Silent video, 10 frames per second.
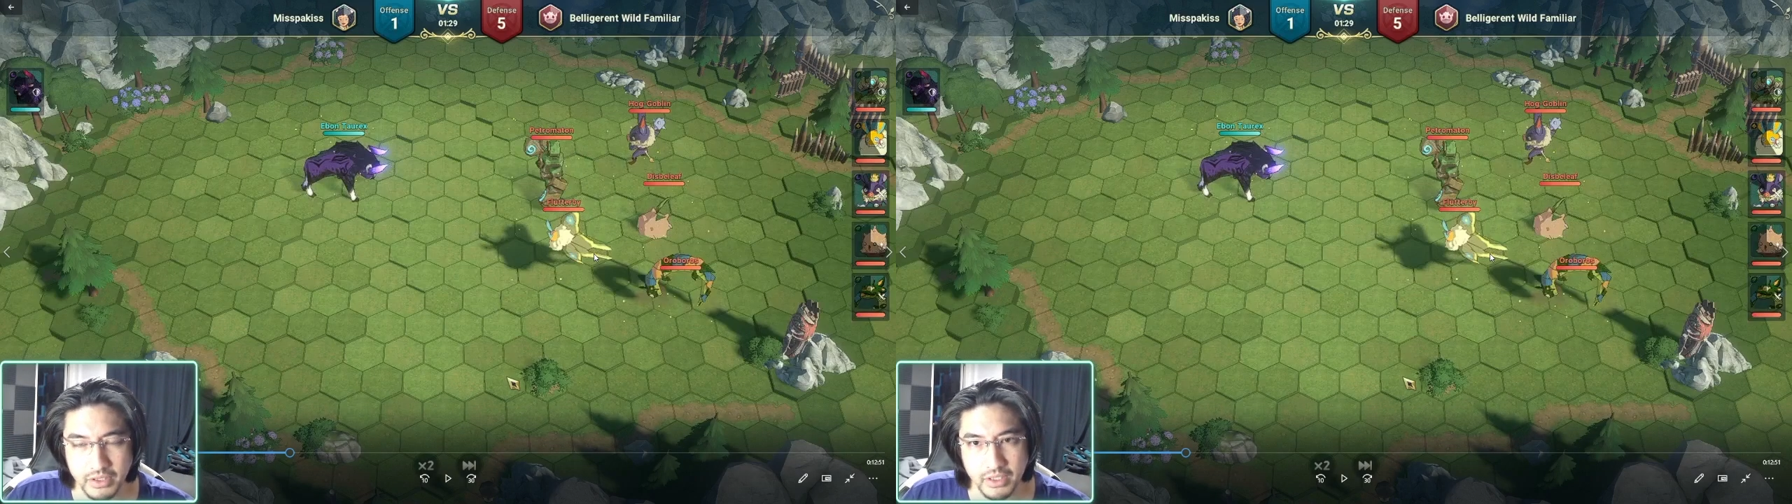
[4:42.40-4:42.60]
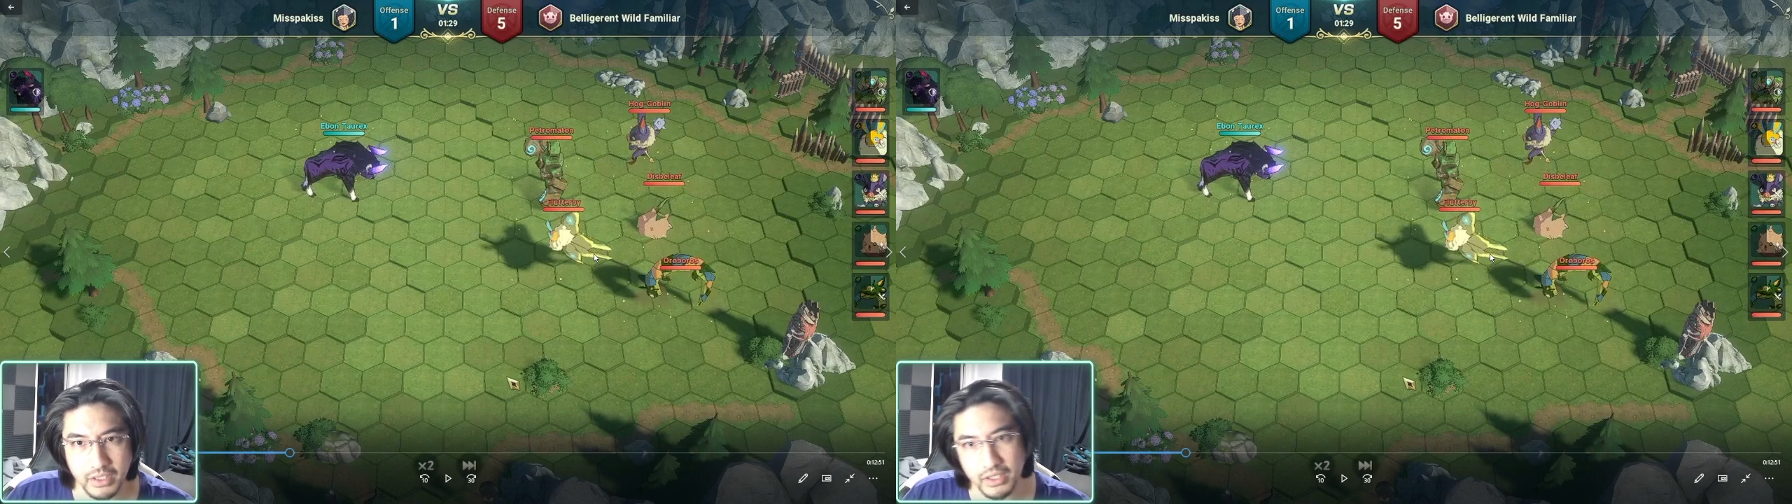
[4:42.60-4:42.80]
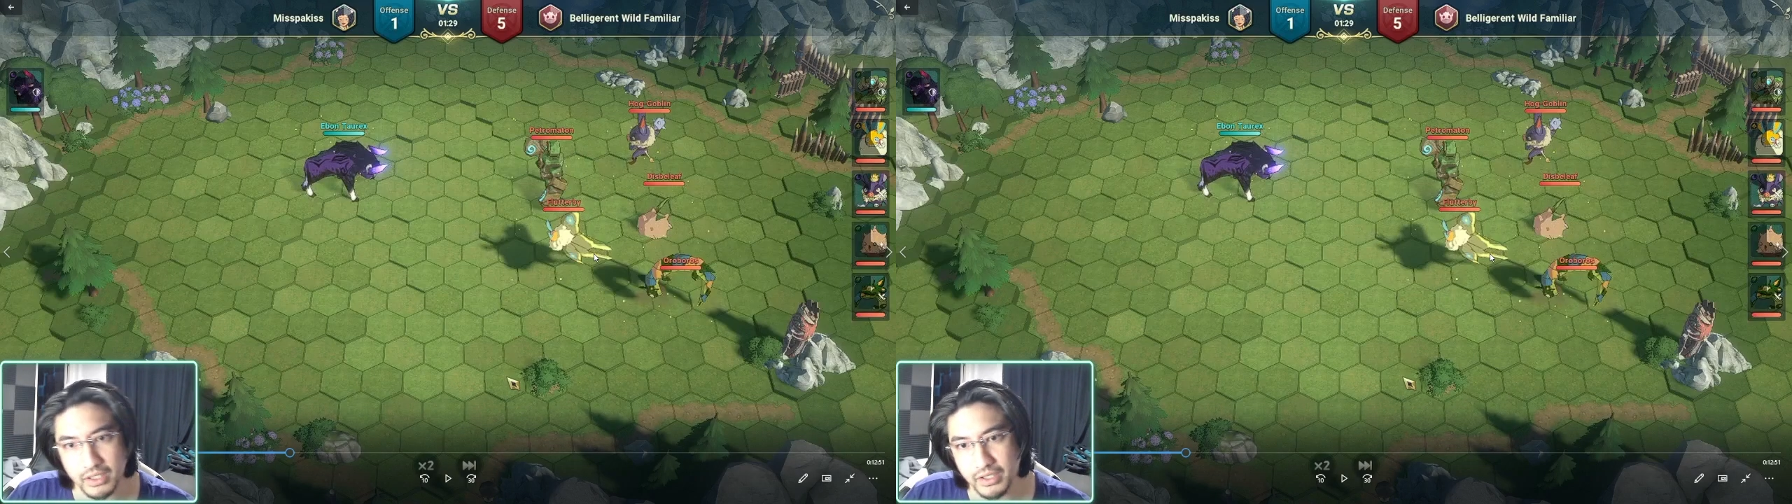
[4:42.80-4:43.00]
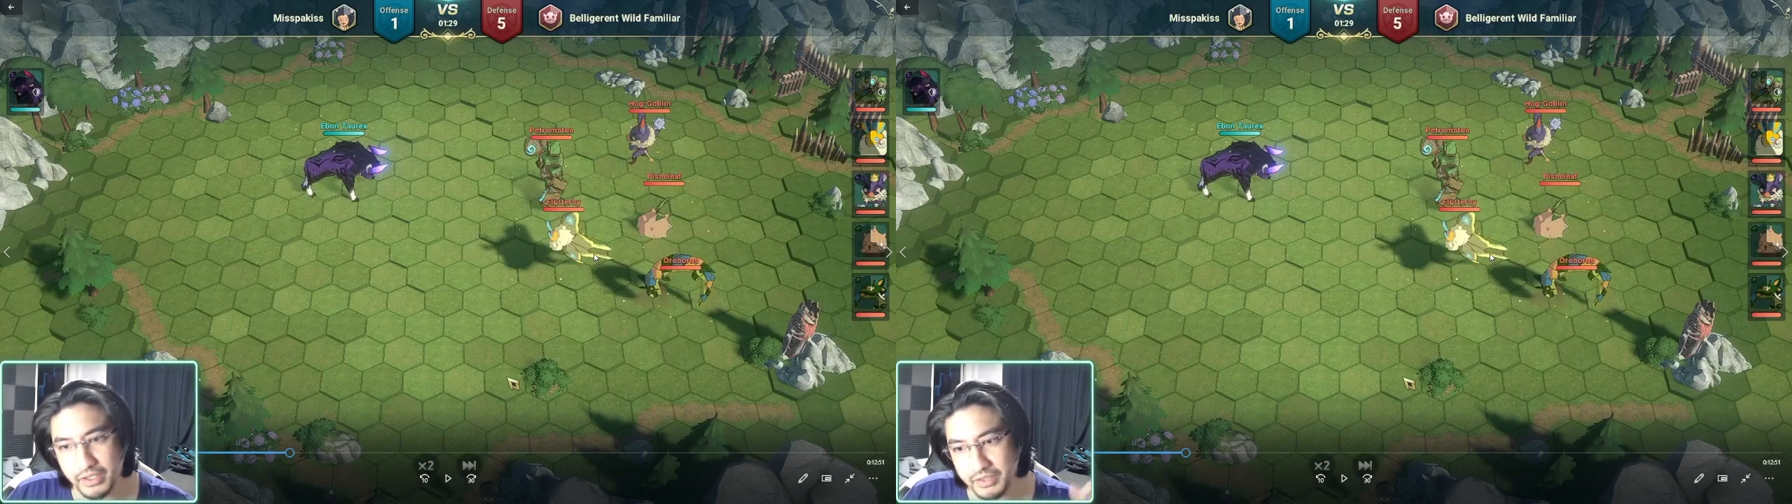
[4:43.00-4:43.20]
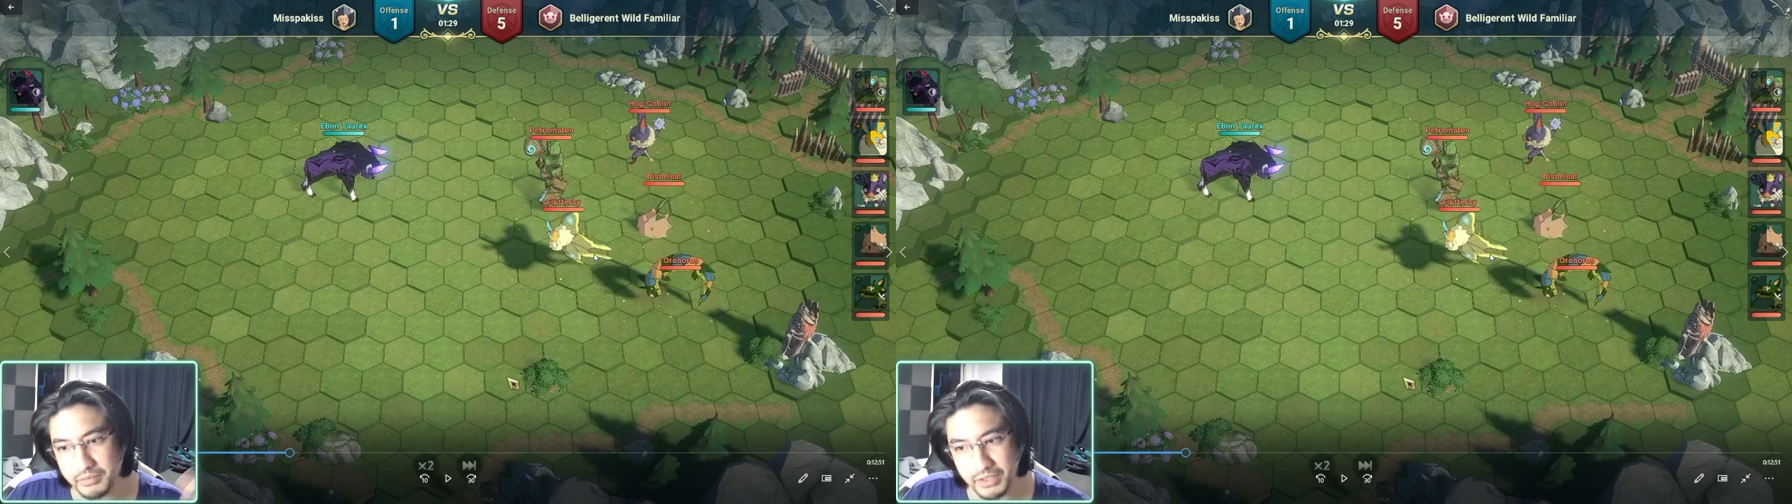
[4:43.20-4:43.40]

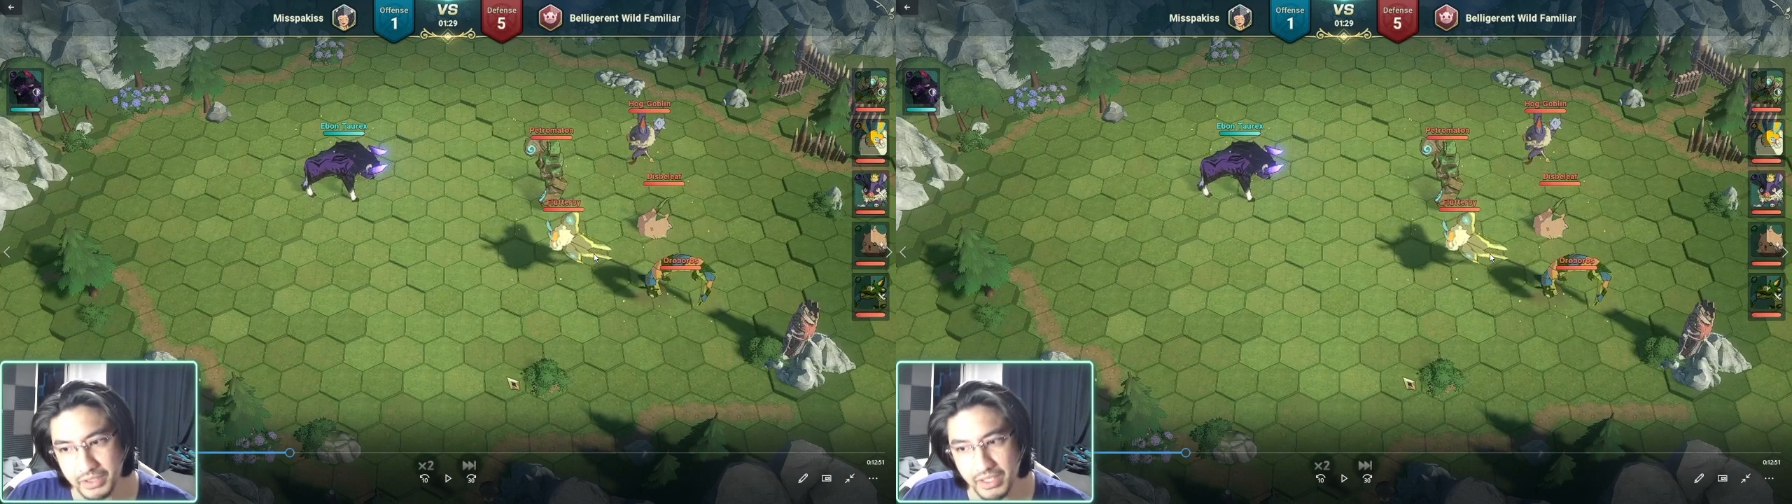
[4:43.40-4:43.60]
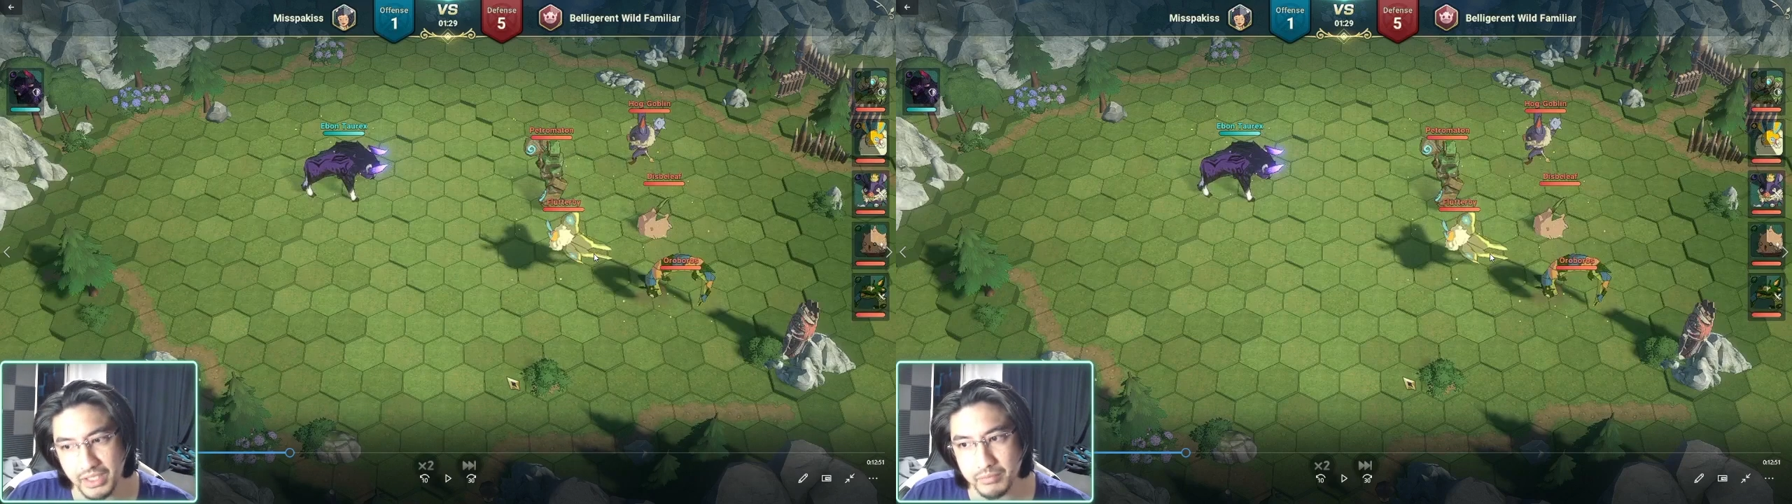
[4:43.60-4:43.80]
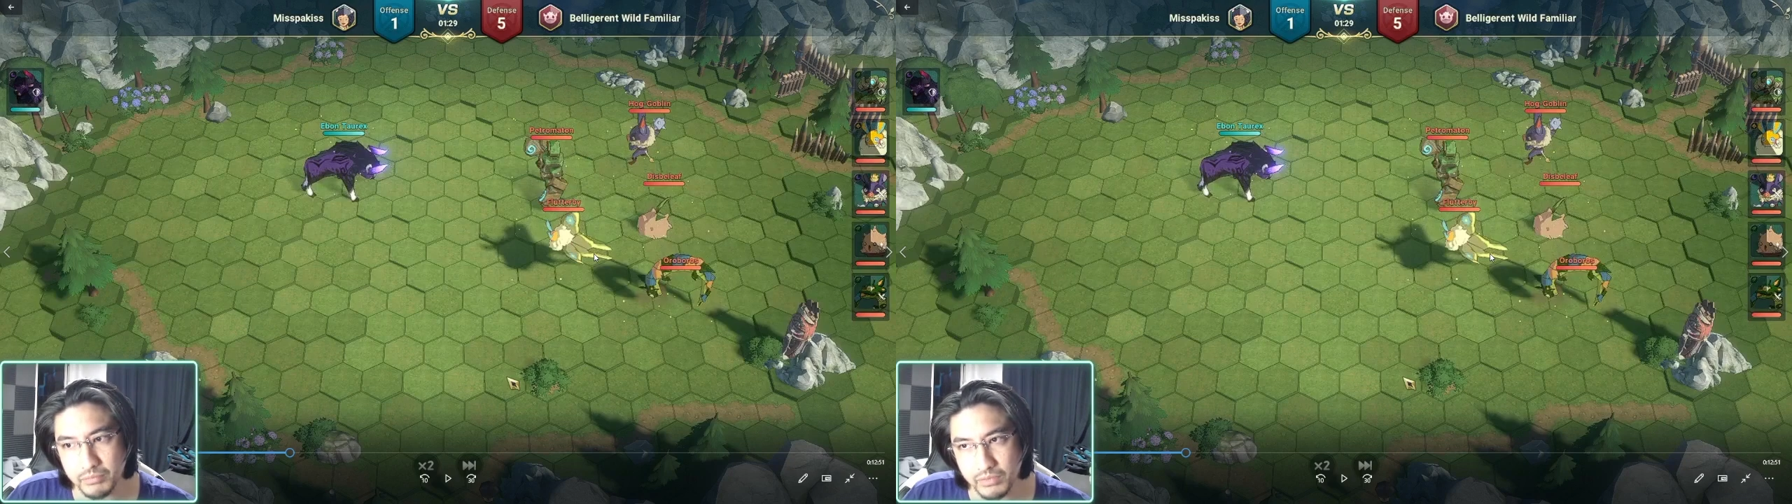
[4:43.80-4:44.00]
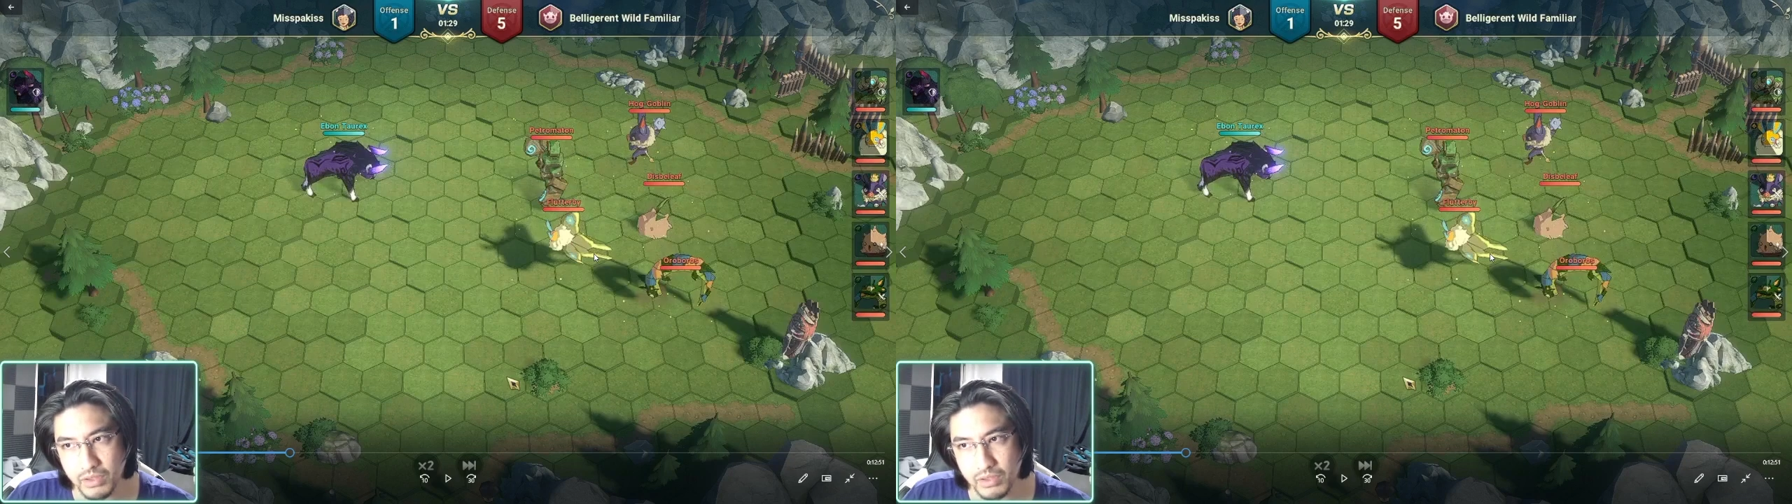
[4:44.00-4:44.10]
it became